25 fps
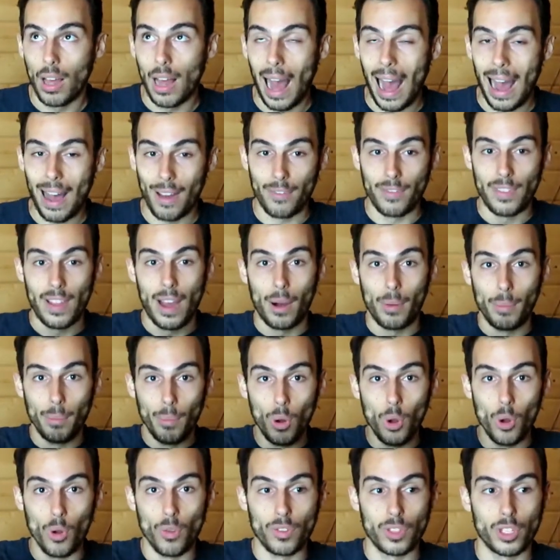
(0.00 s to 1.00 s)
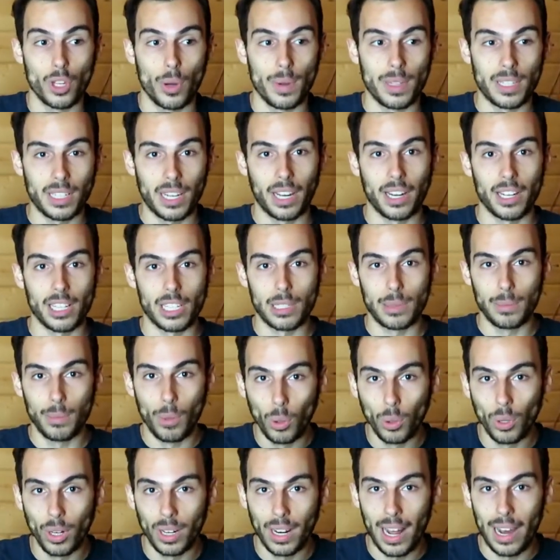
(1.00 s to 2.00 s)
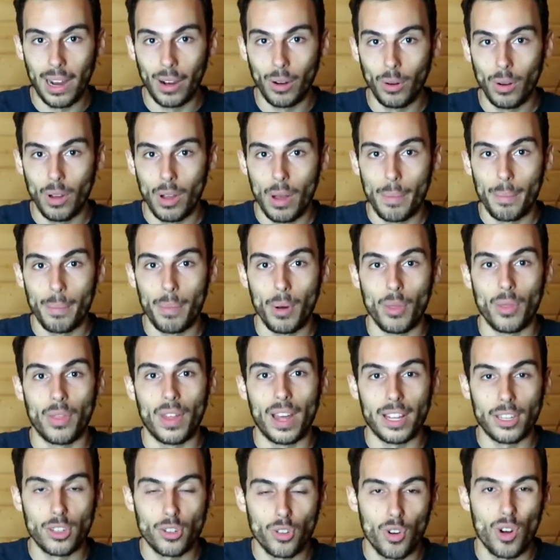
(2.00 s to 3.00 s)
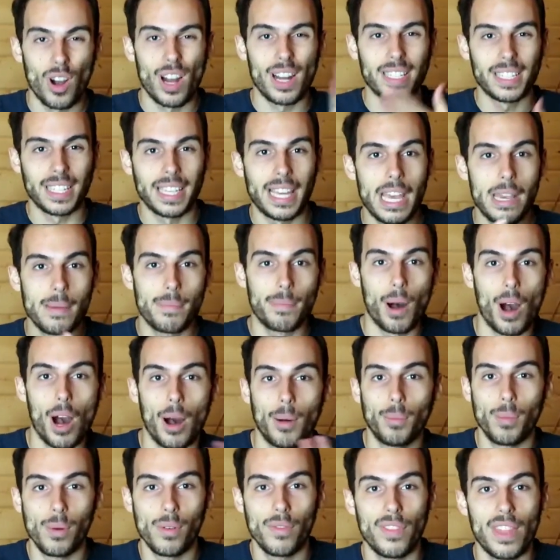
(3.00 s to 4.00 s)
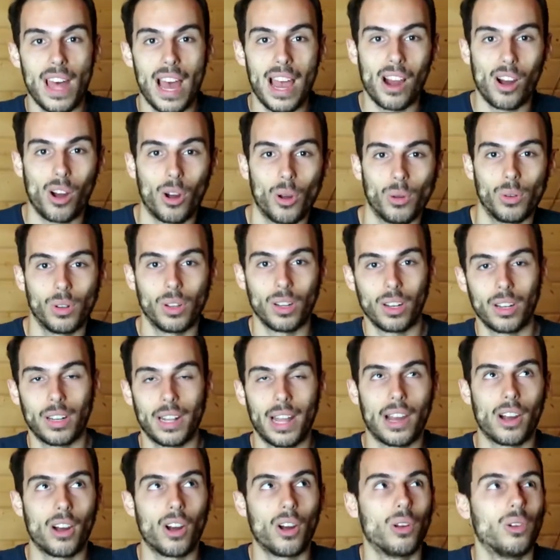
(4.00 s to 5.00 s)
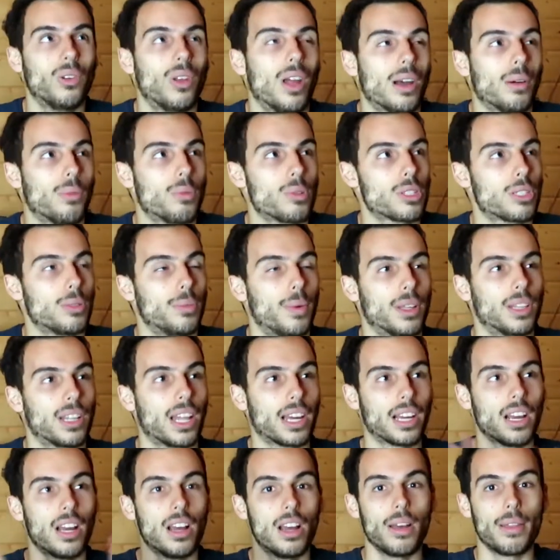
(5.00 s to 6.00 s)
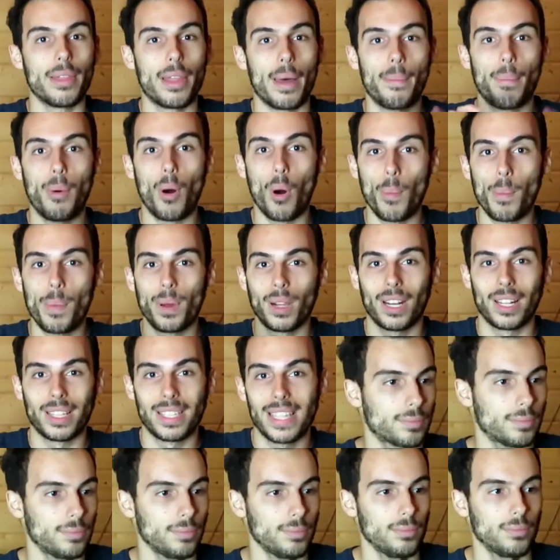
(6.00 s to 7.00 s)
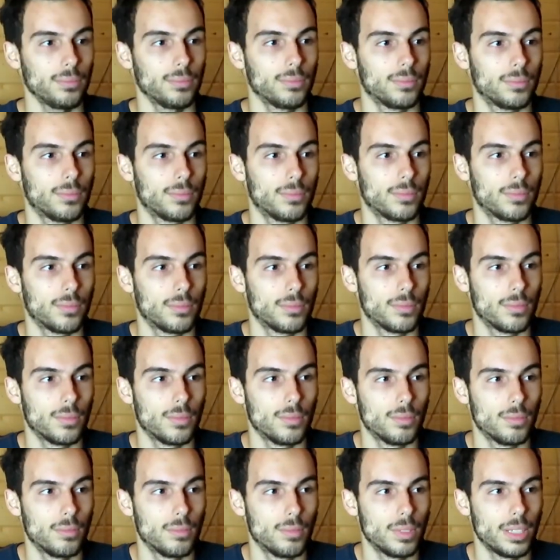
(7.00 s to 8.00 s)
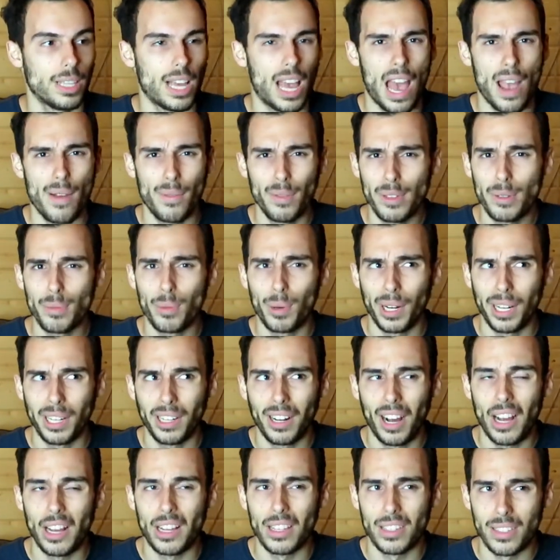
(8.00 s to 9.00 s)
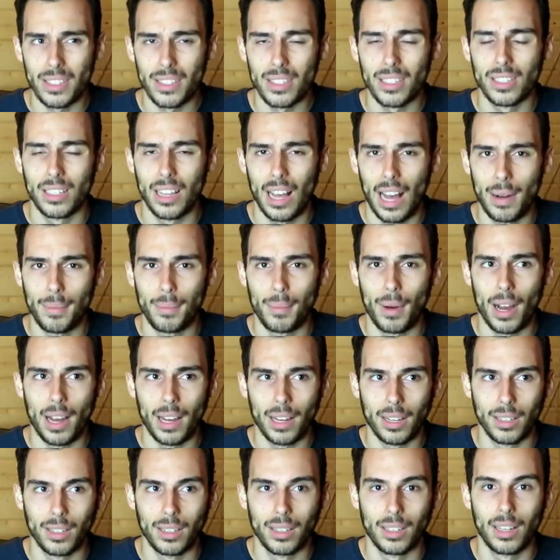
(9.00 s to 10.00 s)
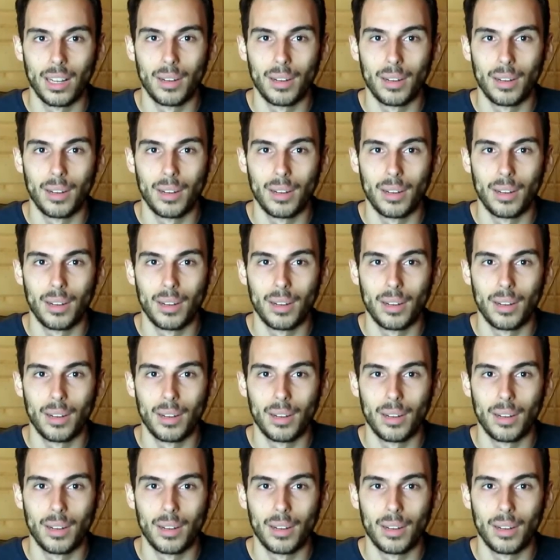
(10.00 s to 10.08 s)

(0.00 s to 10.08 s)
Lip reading: have now moved, so it's kind of smaller now, but they try to keep up with their own like, what's the word, like they're popular. Yeah, everyone's pretty nice at my